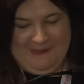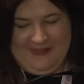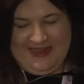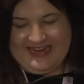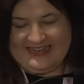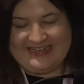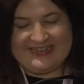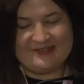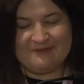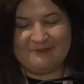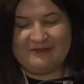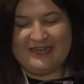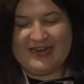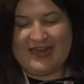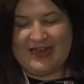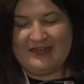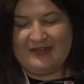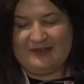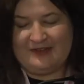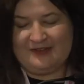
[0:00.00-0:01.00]
doesn't mean
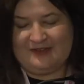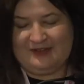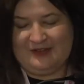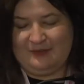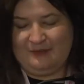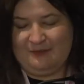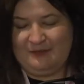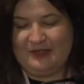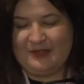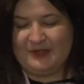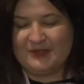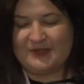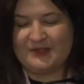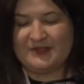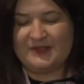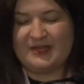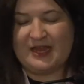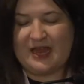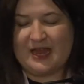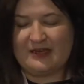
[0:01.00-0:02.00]
anything, because
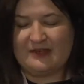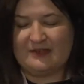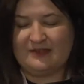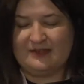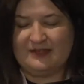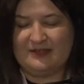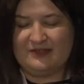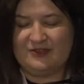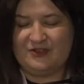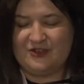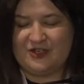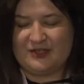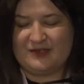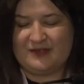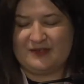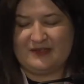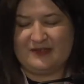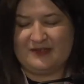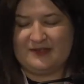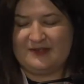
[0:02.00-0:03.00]
at the end, it's
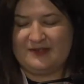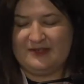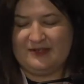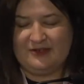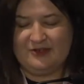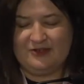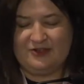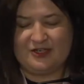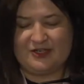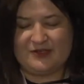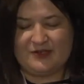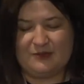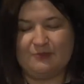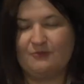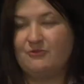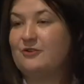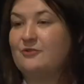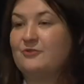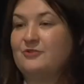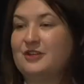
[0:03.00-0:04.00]
still just a
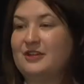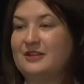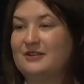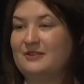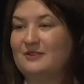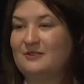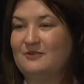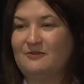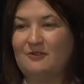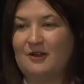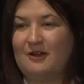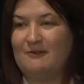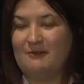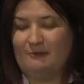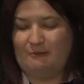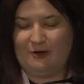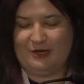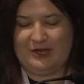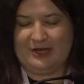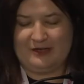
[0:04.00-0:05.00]
project for
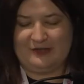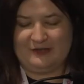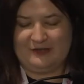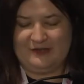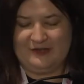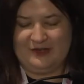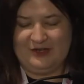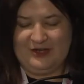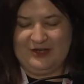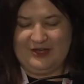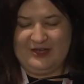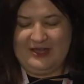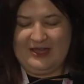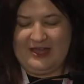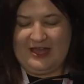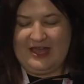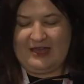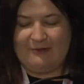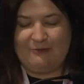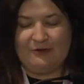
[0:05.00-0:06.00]
everyone else
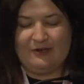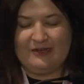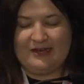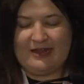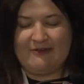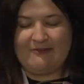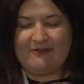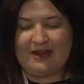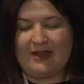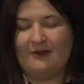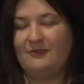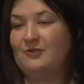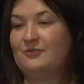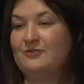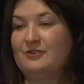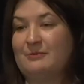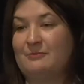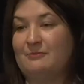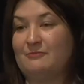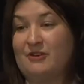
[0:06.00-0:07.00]
and will never have the
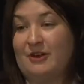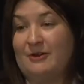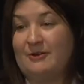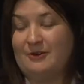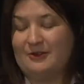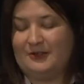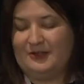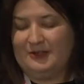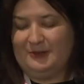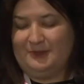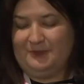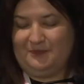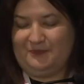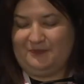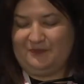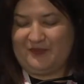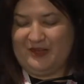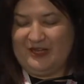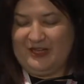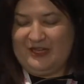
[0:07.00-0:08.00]
top priority.
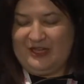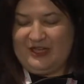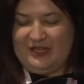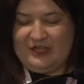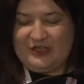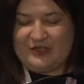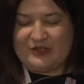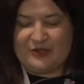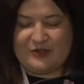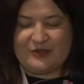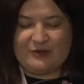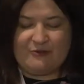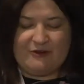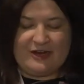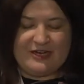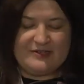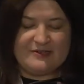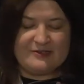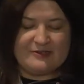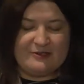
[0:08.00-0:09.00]
So the
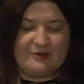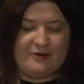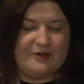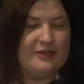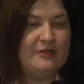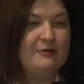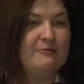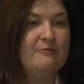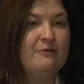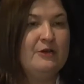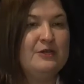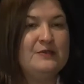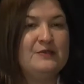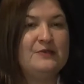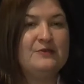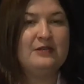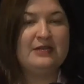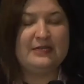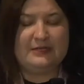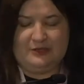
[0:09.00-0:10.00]
greatest learning was
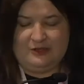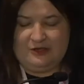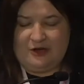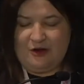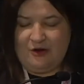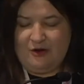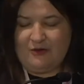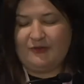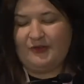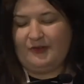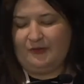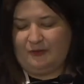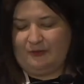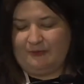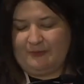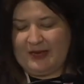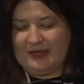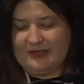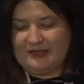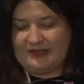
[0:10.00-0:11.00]
to let go of these
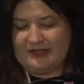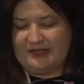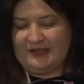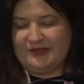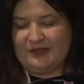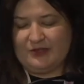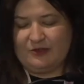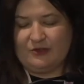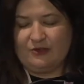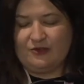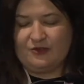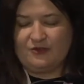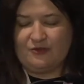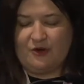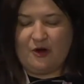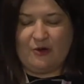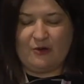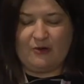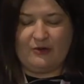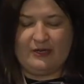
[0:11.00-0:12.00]
formalities and
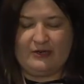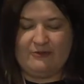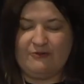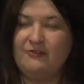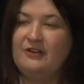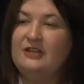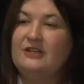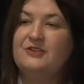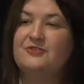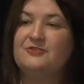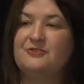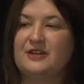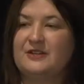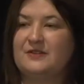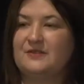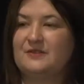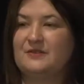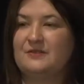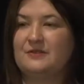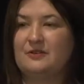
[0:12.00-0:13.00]
control and really
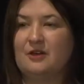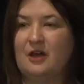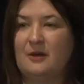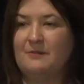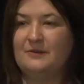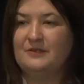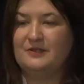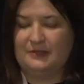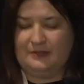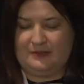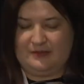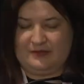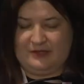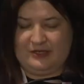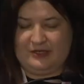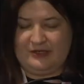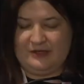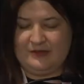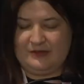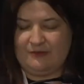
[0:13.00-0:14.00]
trust in the
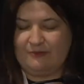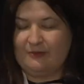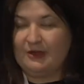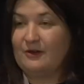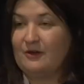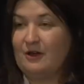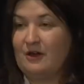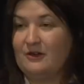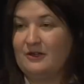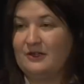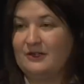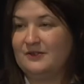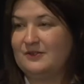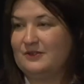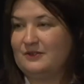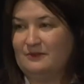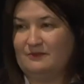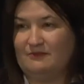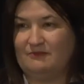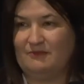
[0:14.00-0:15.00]
competencies of my colleagues
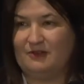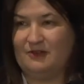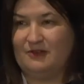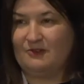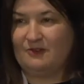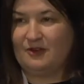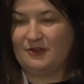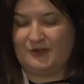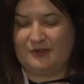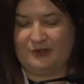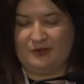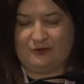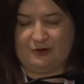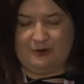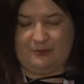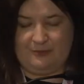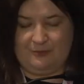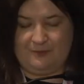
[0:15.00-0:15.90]
across Europe.